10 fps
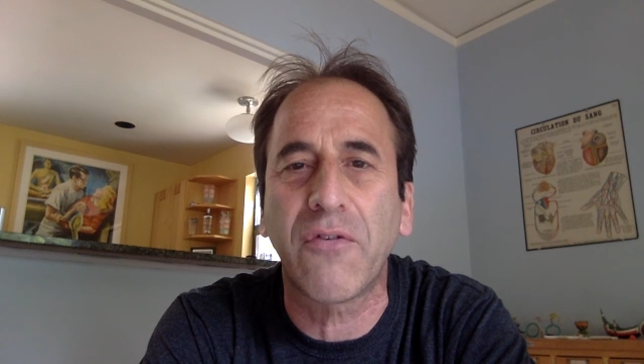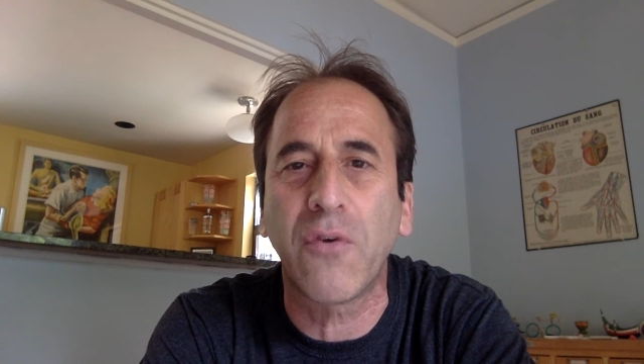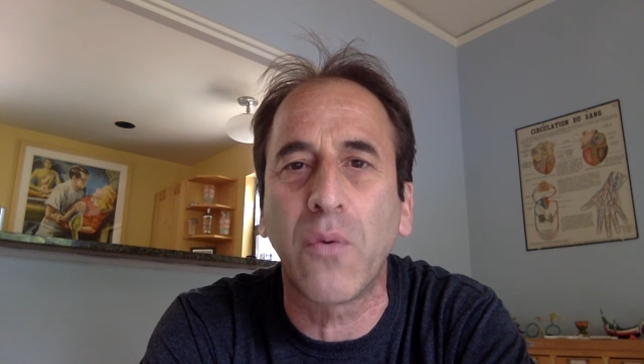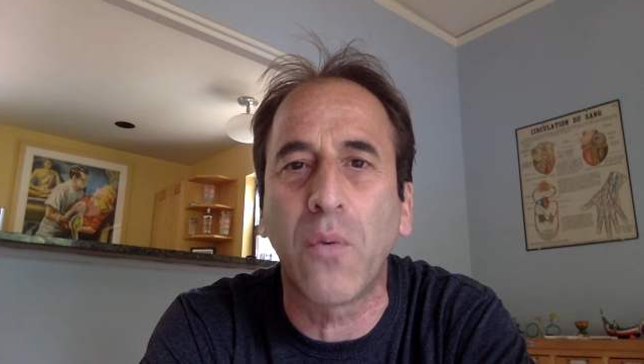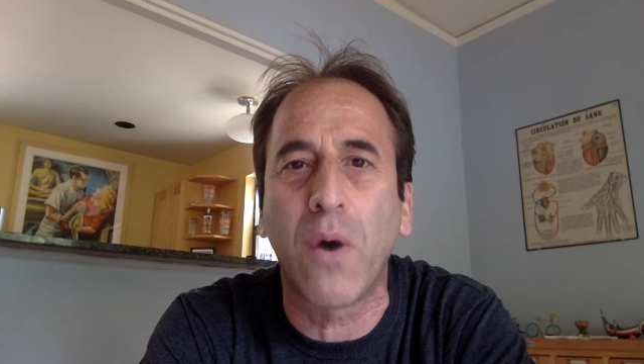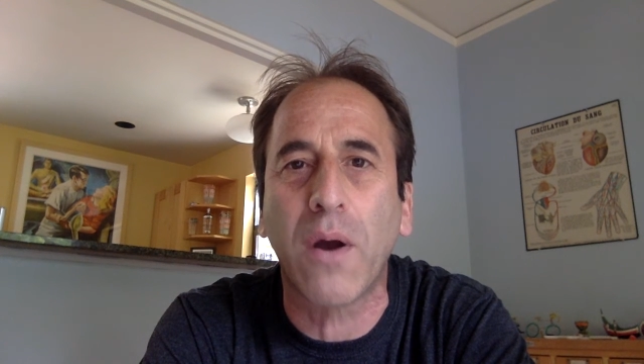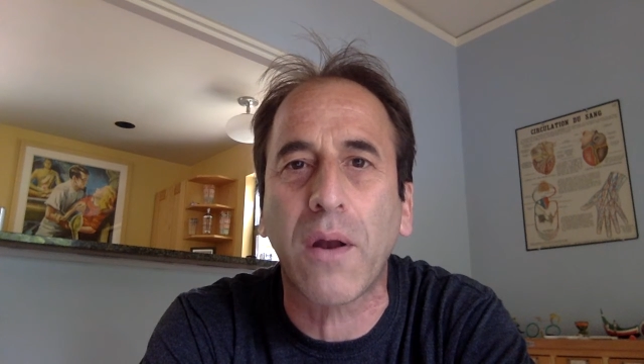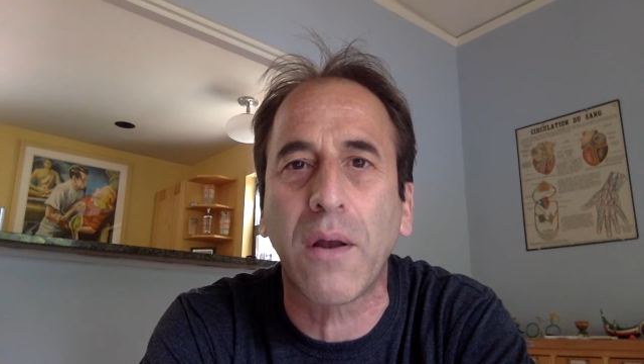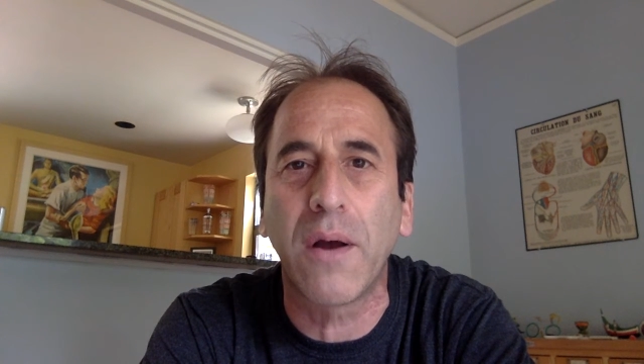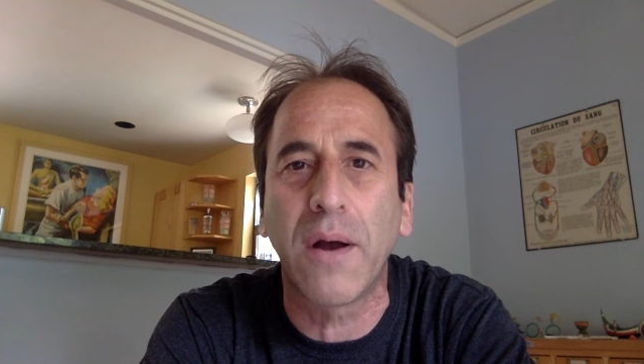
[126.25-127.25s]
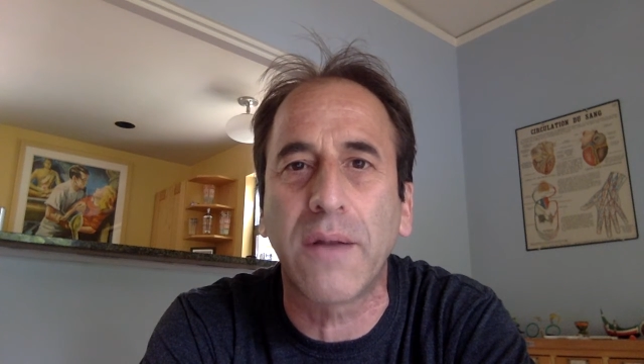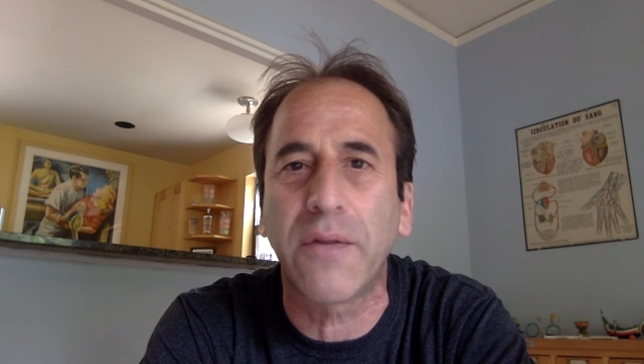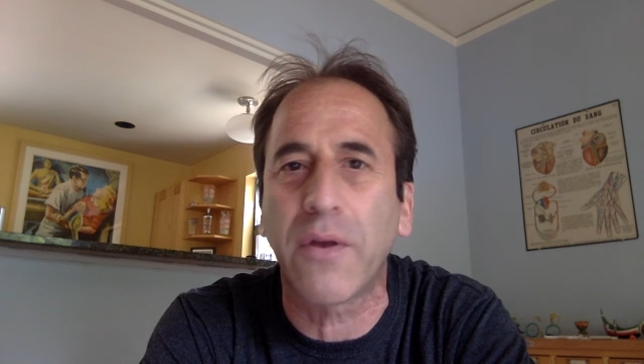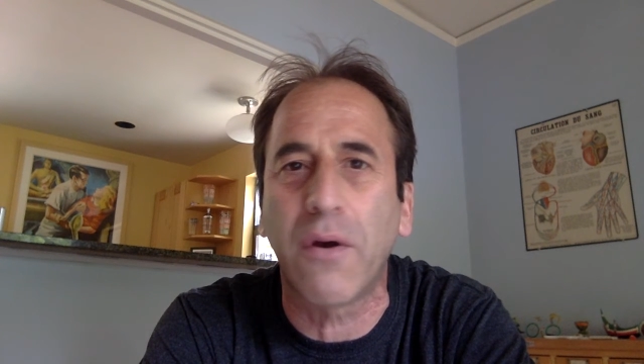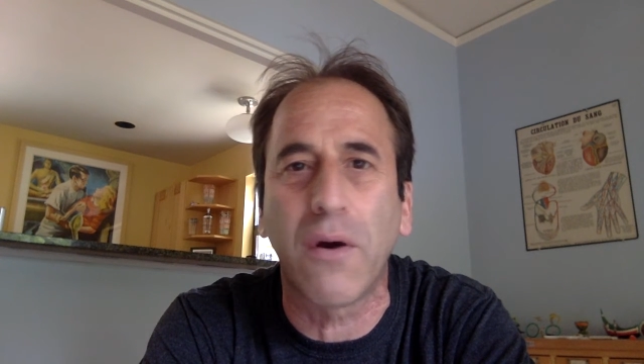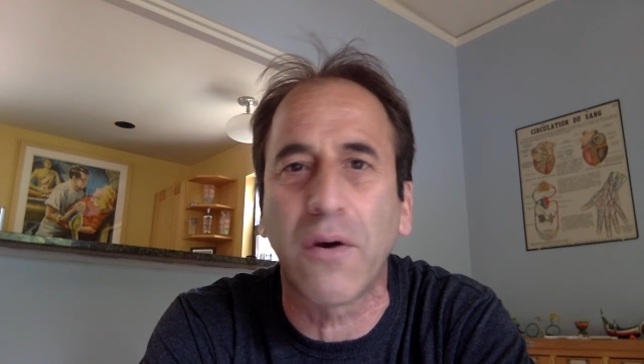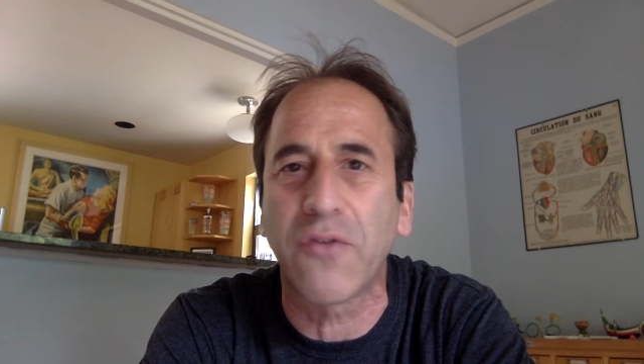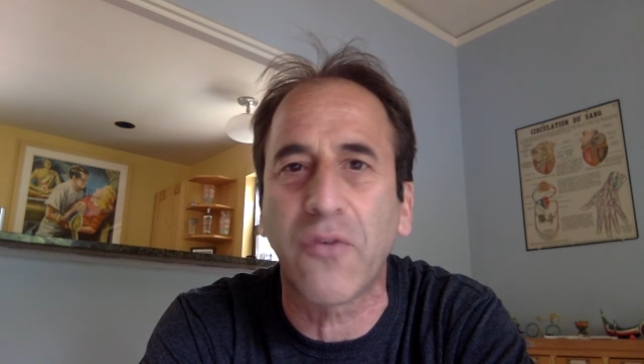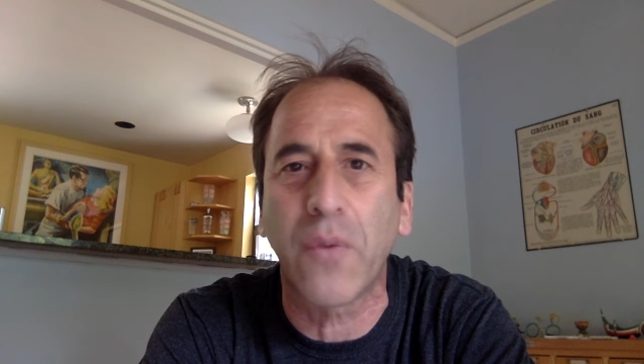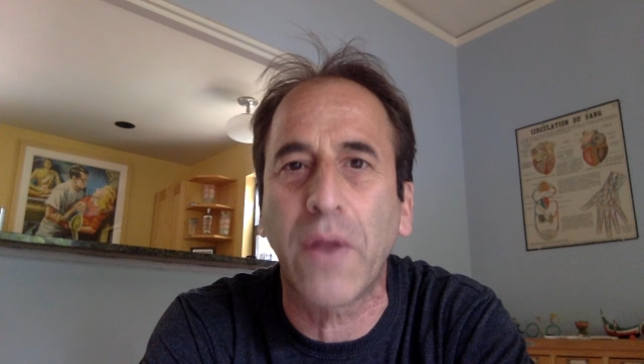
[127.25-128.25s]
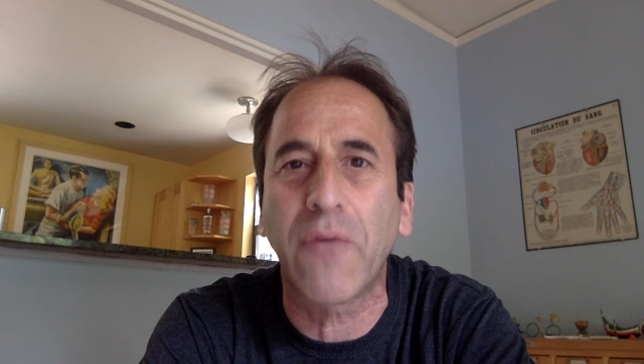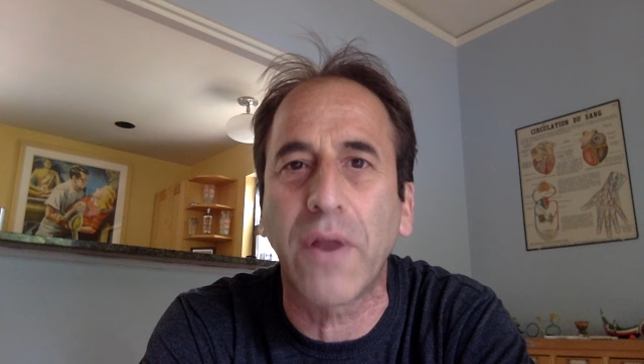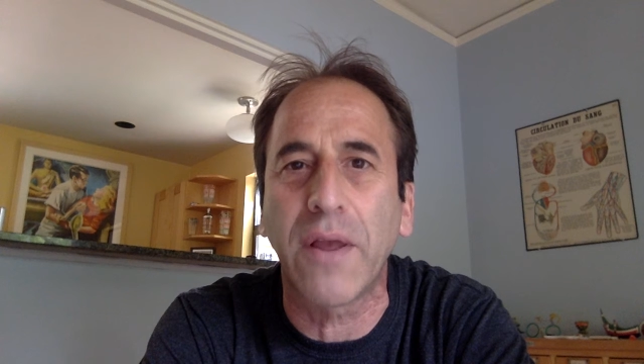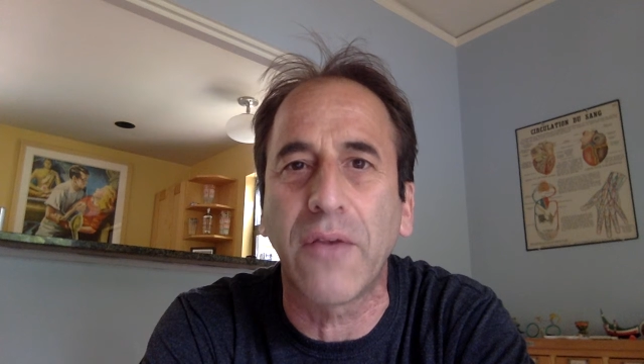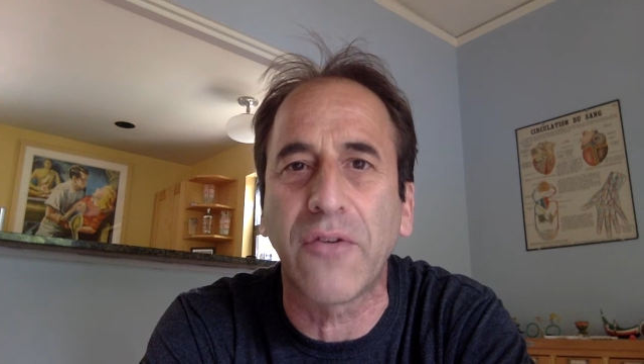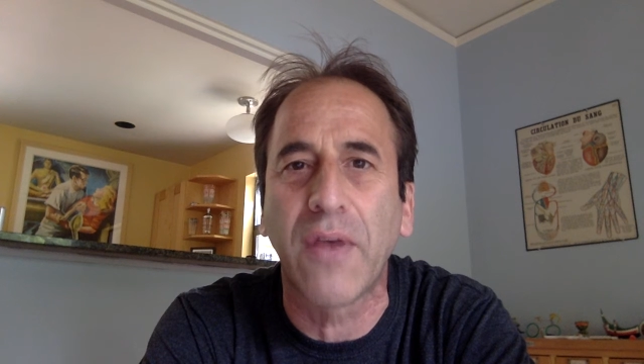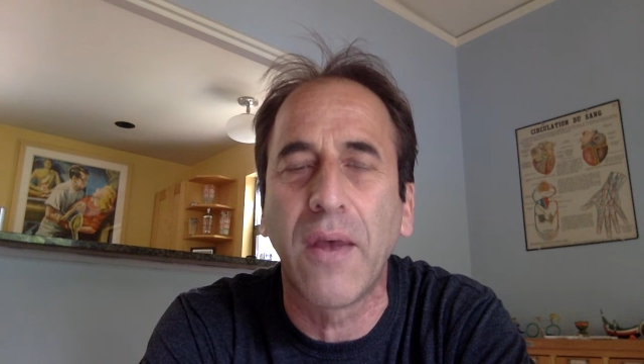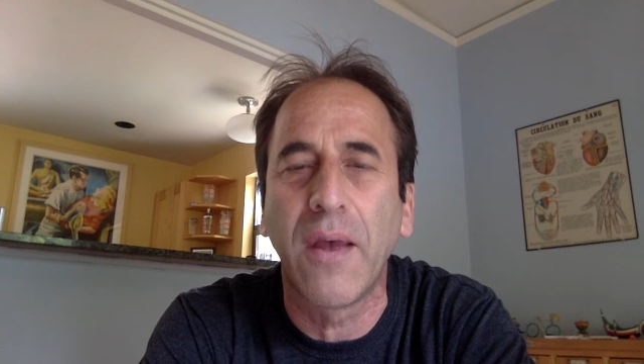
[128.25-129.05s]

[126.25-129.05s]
to walk to the cars, or whatever it is.